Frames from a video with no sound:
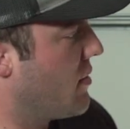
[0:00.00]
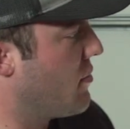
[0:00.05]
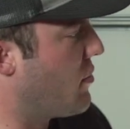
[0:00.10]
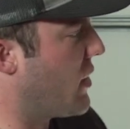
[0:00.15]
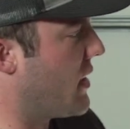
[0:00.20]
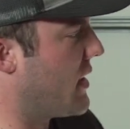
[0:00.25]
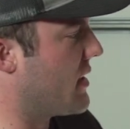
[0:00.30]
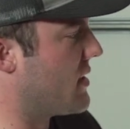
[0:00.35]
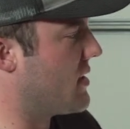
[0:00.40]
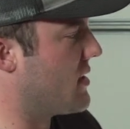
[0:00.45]

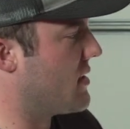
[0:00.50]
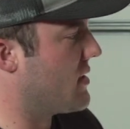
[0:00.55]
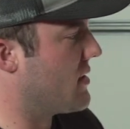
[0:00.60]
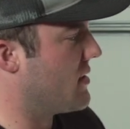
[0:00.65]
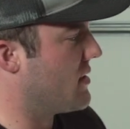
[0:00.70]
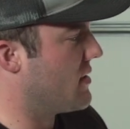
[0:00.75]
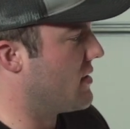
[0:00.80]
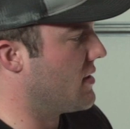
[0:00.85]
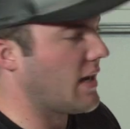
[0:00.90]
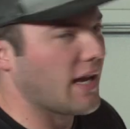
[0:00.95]
but it's
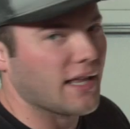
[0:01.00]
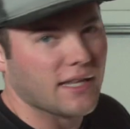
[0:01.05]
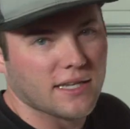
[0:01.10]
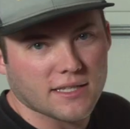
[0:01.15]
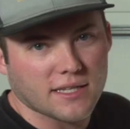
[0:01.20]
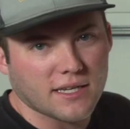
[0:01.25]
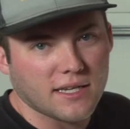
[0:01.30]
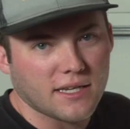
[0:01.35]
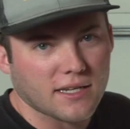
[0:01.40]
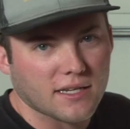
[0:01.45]

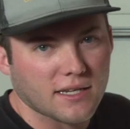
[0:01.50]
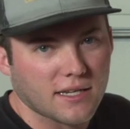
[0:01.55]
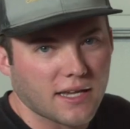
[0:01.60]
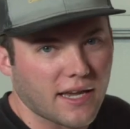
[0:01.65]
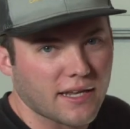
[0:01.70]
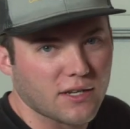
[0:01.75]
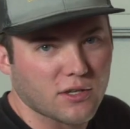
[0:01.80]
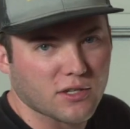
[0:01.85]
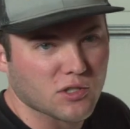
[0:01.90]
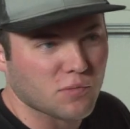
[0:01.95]
LED,
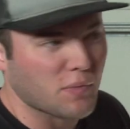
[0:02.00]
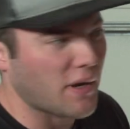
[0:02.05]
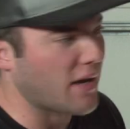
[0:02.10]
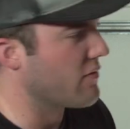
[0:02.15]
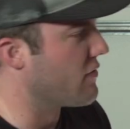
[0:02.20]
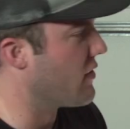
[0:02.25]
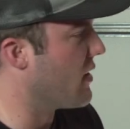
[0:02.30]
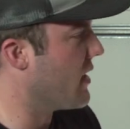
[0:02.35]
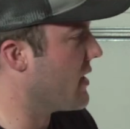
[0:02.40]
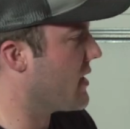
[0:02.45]
and you can
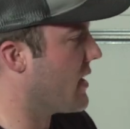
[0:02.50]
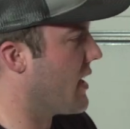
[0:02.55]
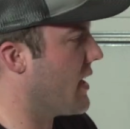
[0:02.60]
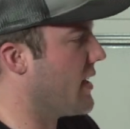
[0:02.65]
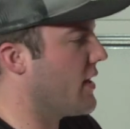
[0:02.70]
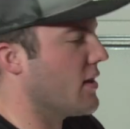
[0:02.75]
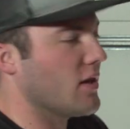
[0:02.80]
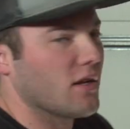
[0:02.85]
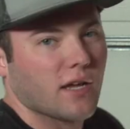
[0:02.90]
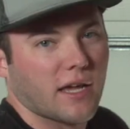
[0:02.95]
spot flood,
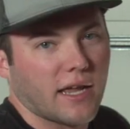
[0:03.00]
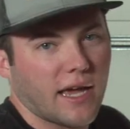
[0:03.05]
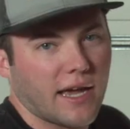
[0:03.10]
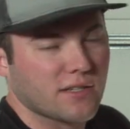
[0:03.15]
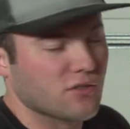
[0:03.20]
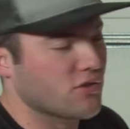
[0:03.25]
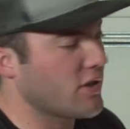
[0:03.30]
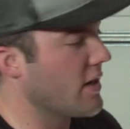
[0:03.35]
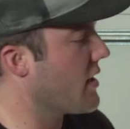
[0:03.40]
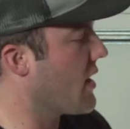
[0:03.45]
and it
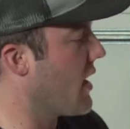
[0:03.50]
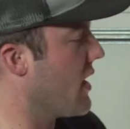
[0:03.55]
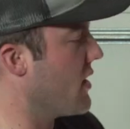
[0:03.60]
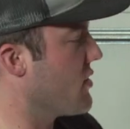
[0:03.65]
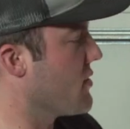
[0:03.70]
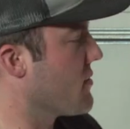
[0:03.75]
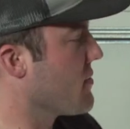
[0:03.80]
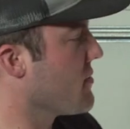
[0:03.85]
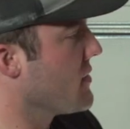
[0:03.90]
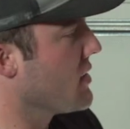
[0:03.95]
has great
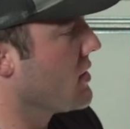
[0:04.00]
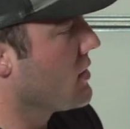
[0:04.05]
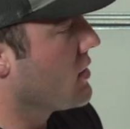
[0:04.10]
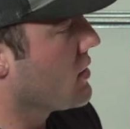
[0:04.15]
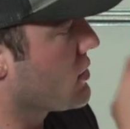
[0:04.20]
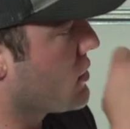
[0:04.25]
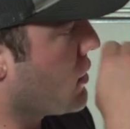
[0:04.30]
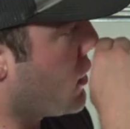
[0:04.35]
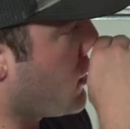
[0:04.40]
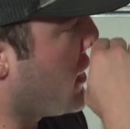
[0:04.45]
color.
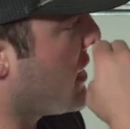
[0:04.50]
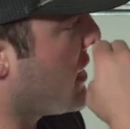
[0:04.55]
So